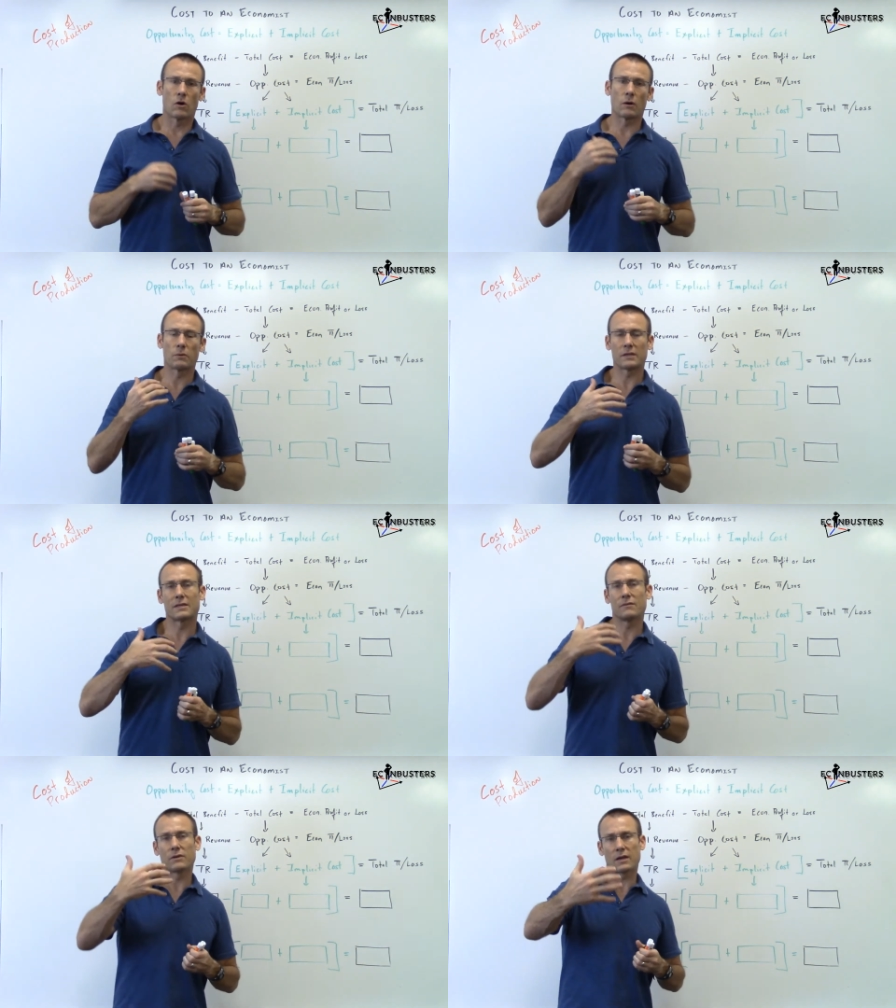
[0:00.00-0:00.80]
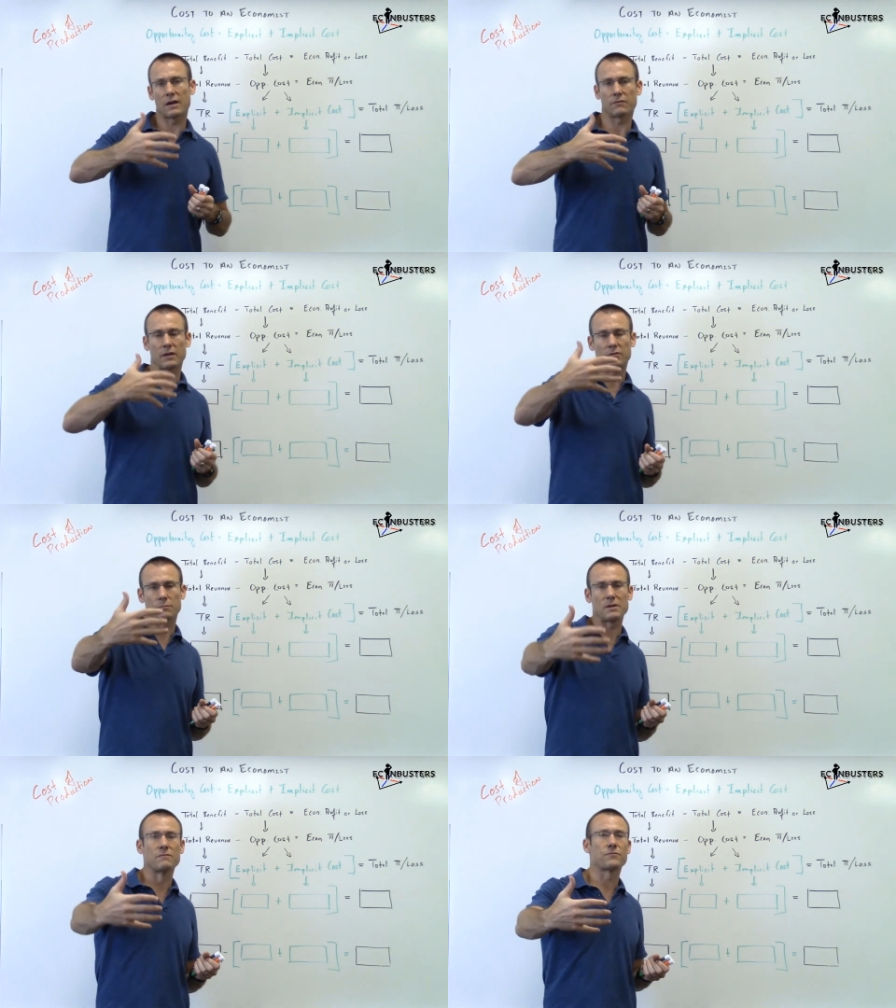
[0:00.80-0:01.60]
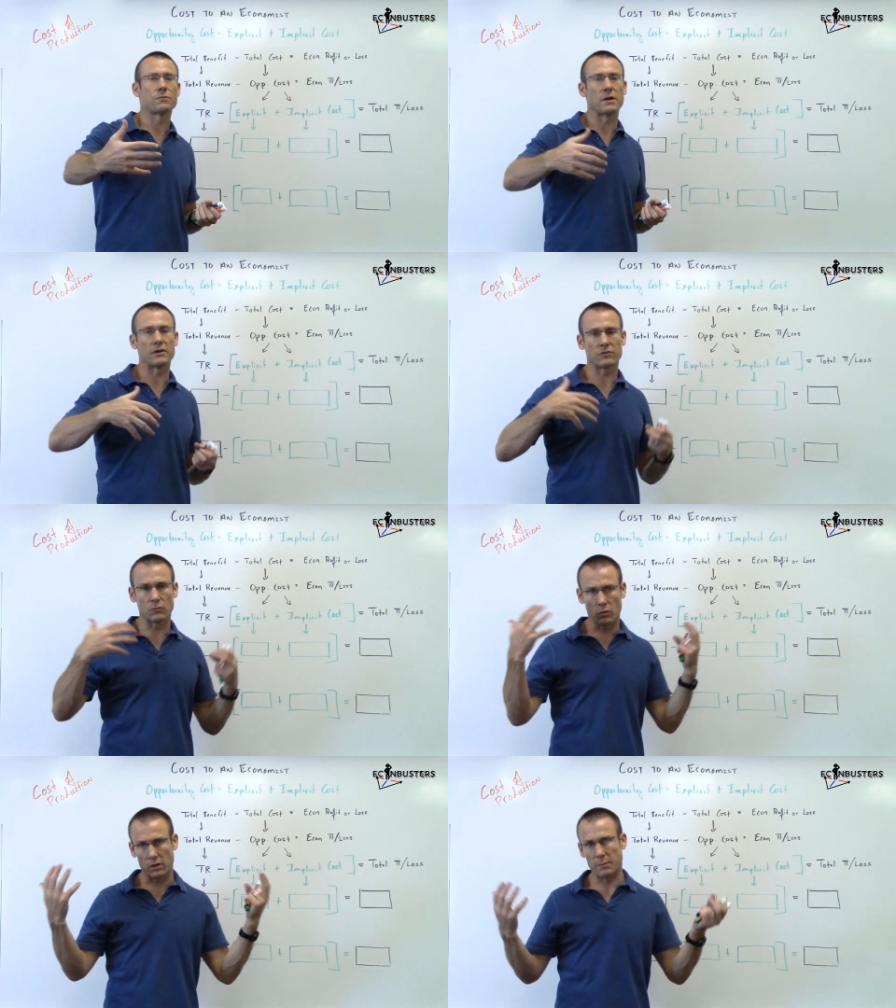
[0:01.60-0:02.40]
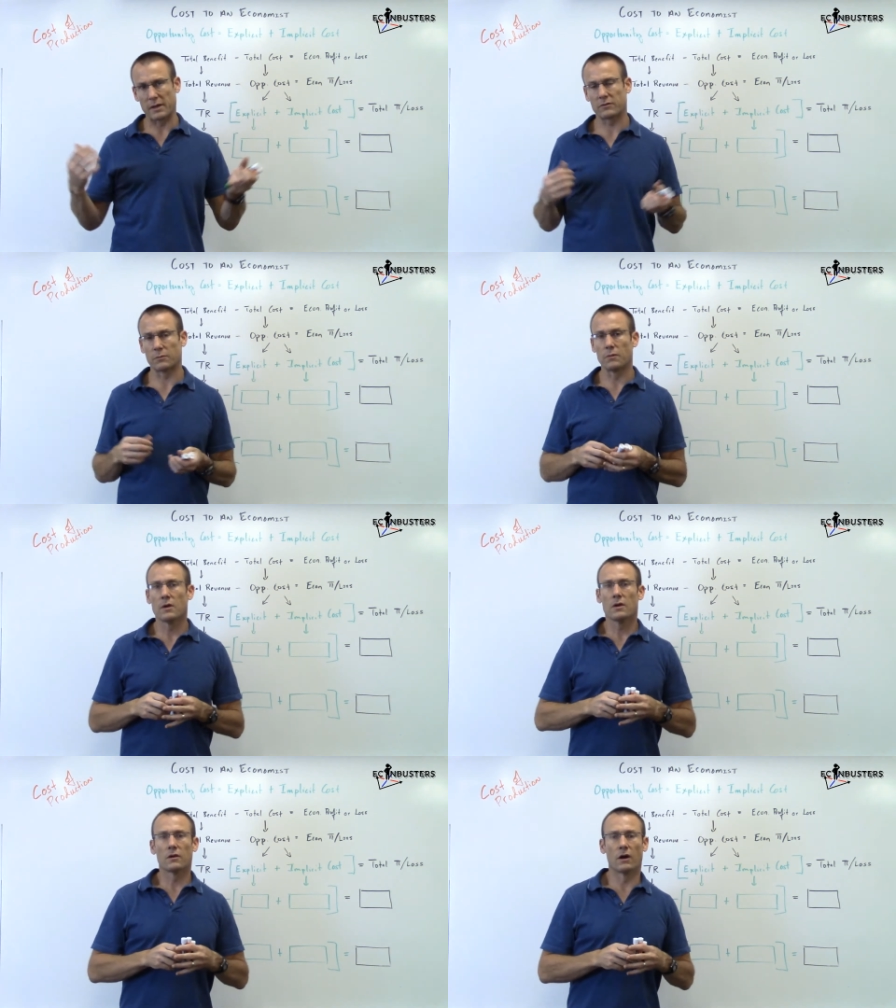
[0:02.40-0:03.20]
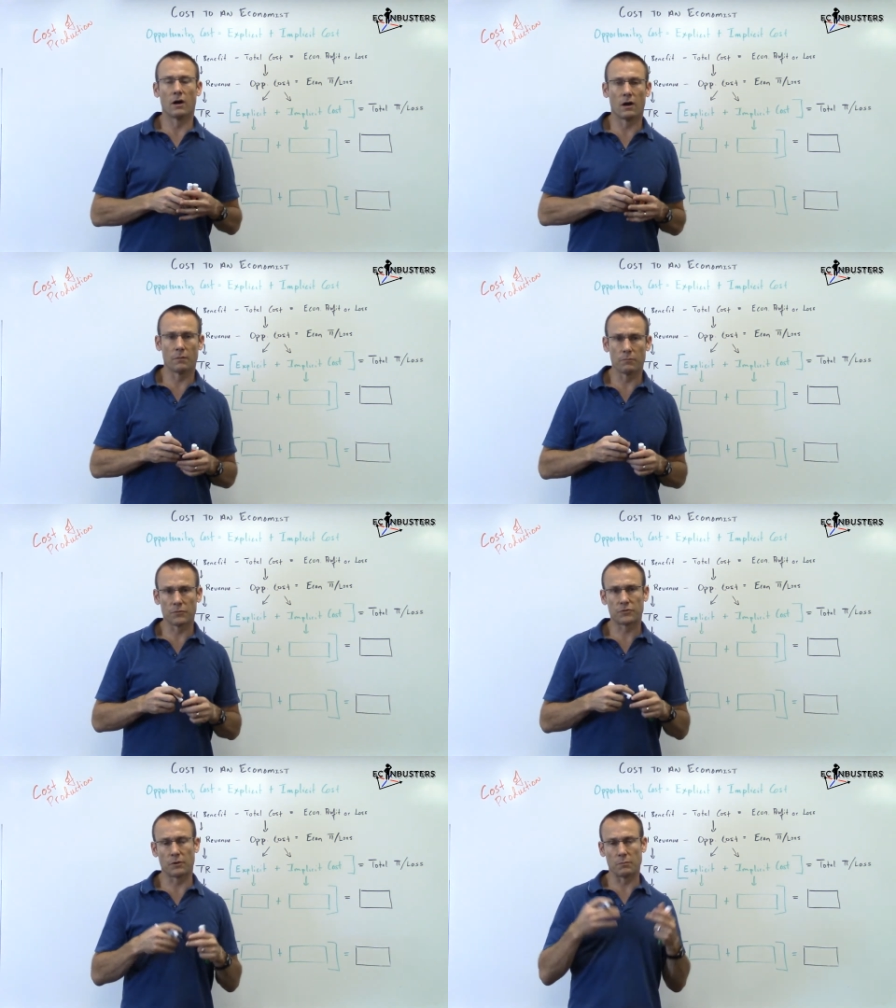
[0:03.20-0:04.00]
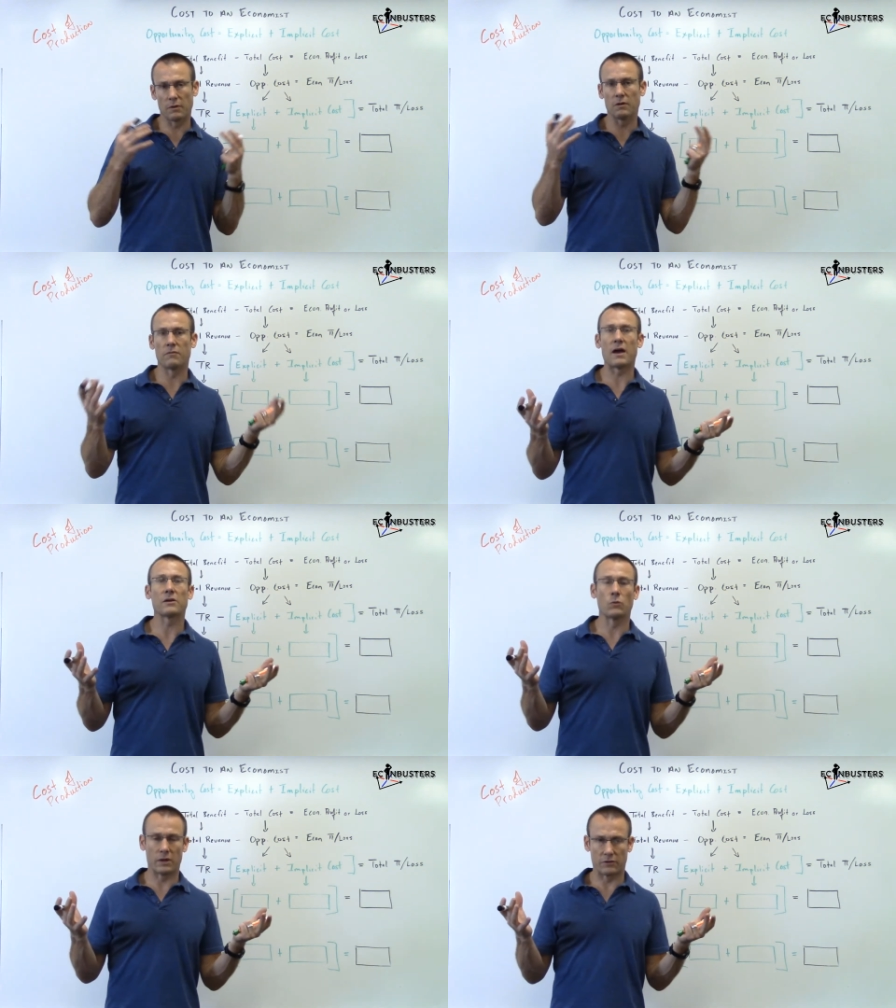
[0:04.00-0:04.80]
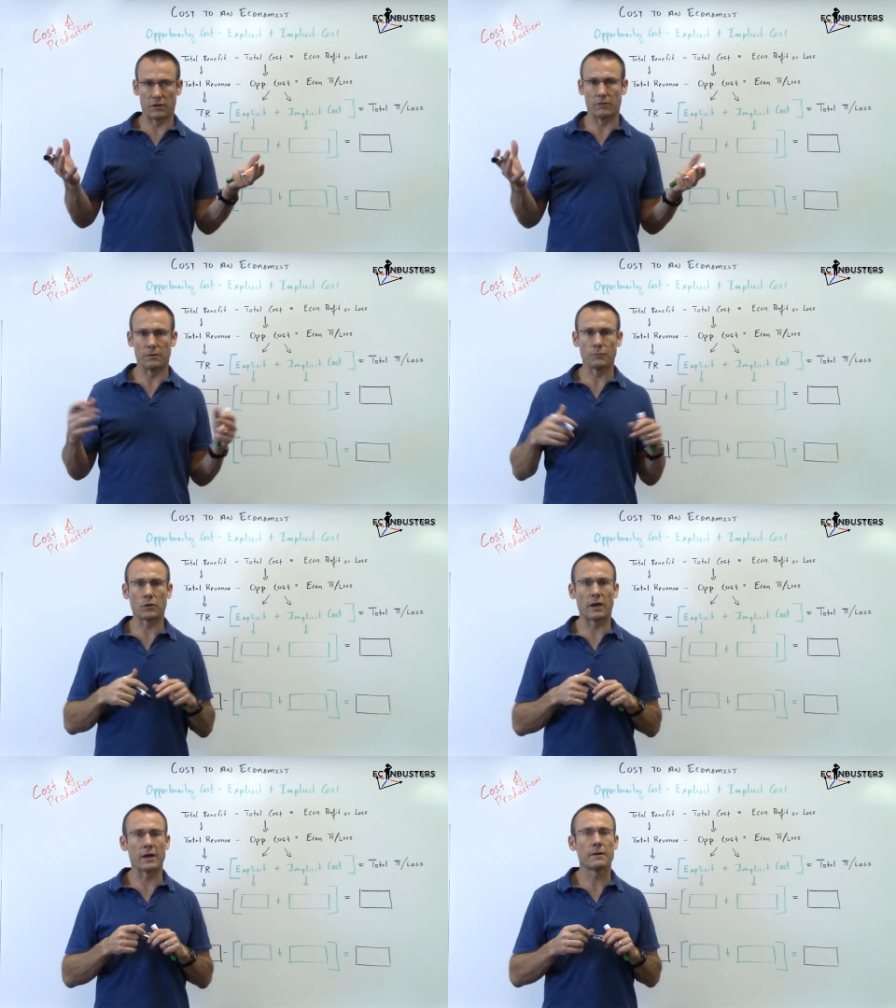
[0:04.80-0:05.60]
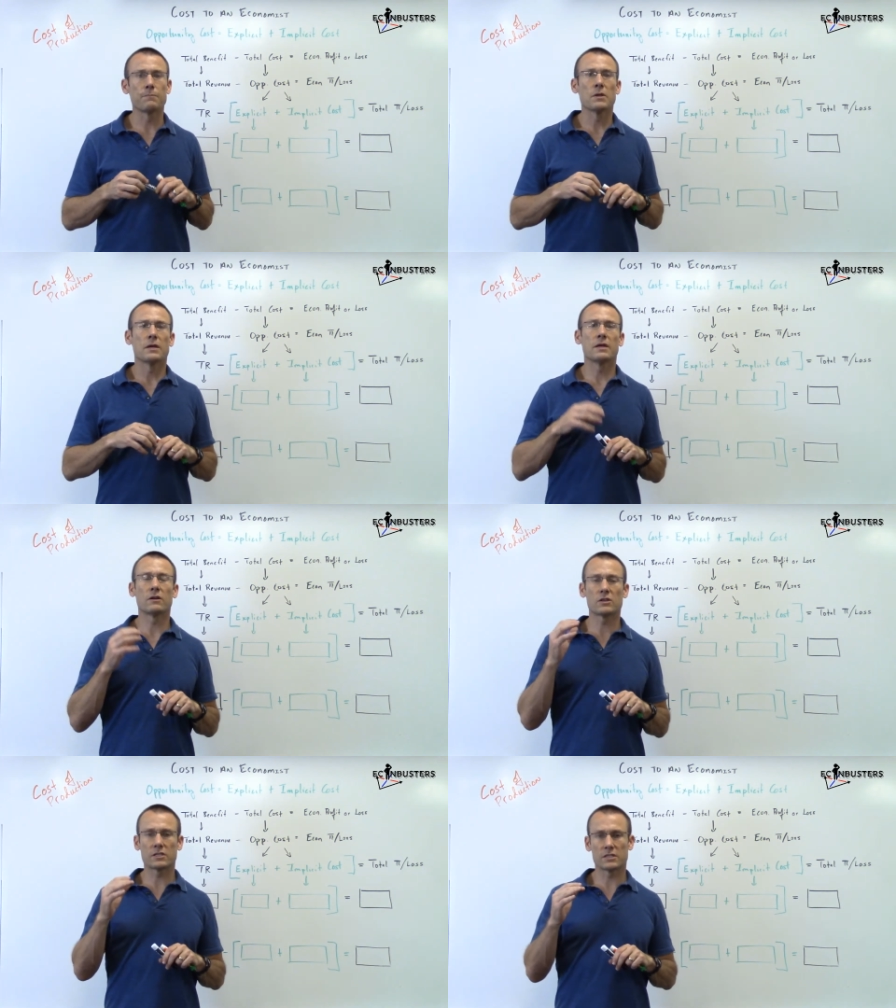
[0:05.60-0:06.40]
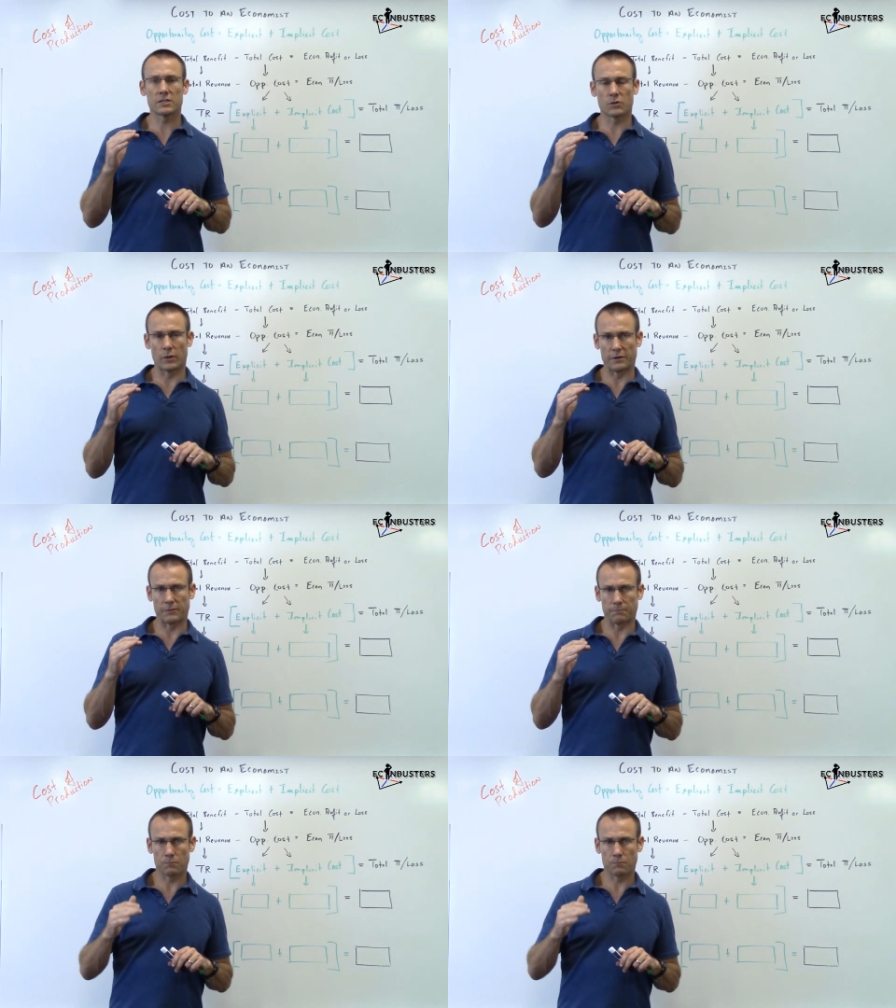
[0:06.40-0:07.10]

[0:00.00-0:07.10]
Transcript: Or I'm going to give you kind of like some information. We're going to make some, um, some evaluation of it, okay? Here's the situation.